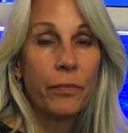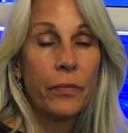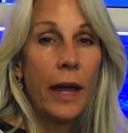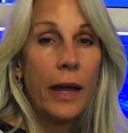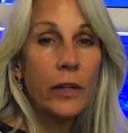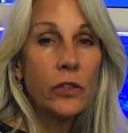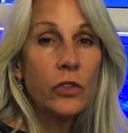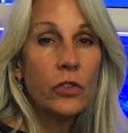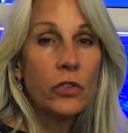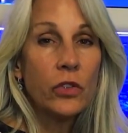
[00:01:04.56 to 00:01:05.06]

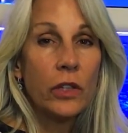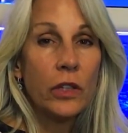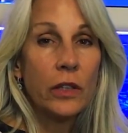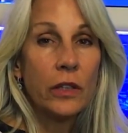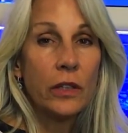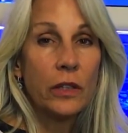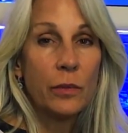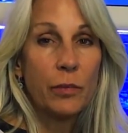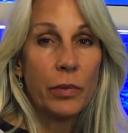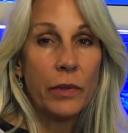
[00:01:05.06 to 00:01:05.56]
Estrogen
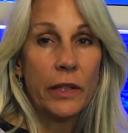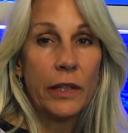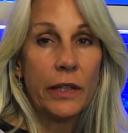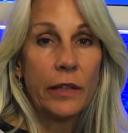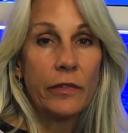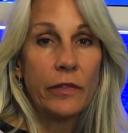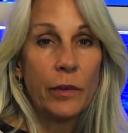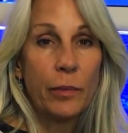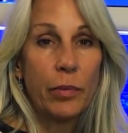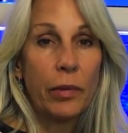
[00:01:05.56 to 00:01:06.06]
is
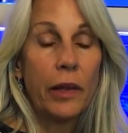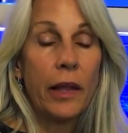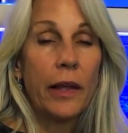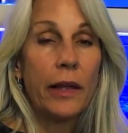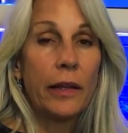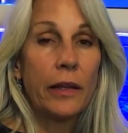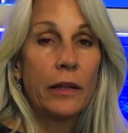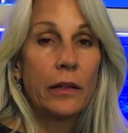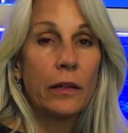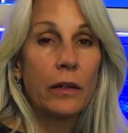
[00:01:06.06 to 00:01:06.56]
believed to
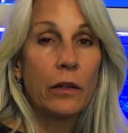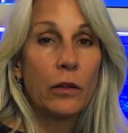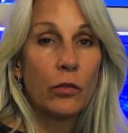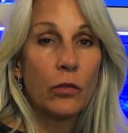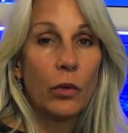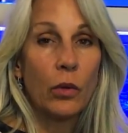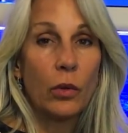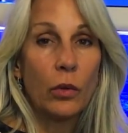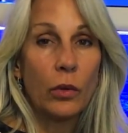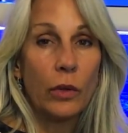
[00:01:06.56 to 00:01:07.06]
play a
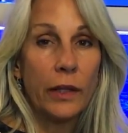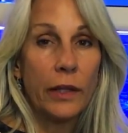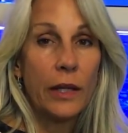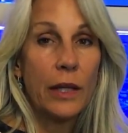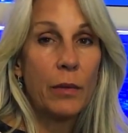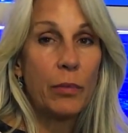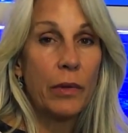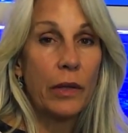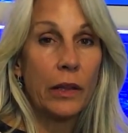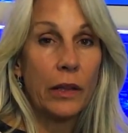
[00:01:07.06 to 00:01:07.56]
role in
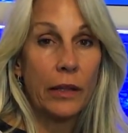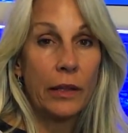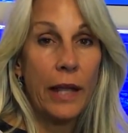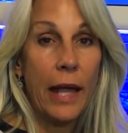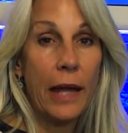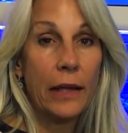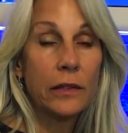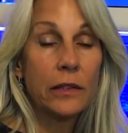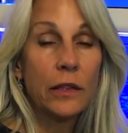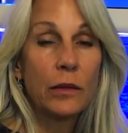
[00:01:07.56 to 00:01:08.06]
keeping
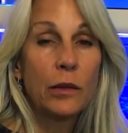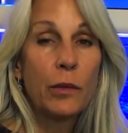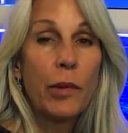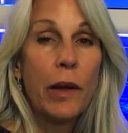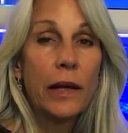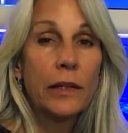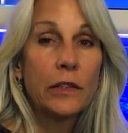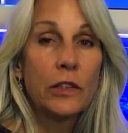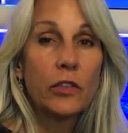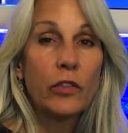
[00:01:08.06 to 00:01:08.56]
calcium
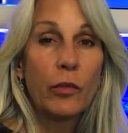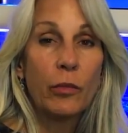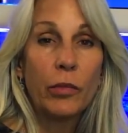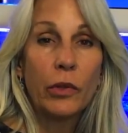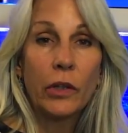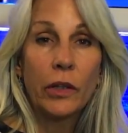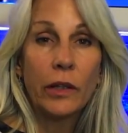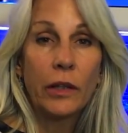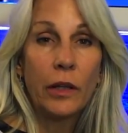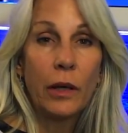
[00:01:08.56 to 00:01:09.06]
deposits from
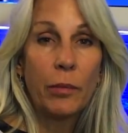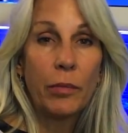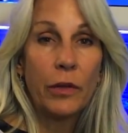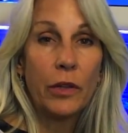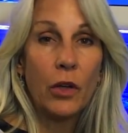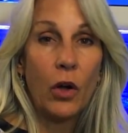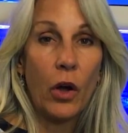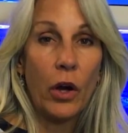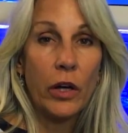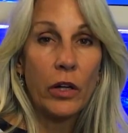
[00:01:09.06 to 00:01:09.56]
building up in
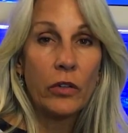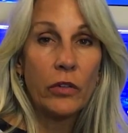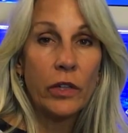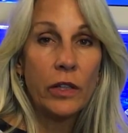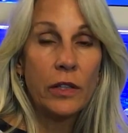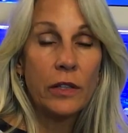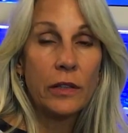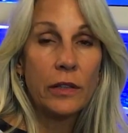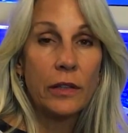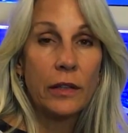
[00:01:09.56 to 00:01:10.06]
the
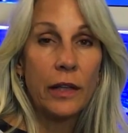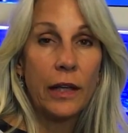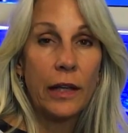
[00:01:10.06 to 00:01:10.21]
arteries,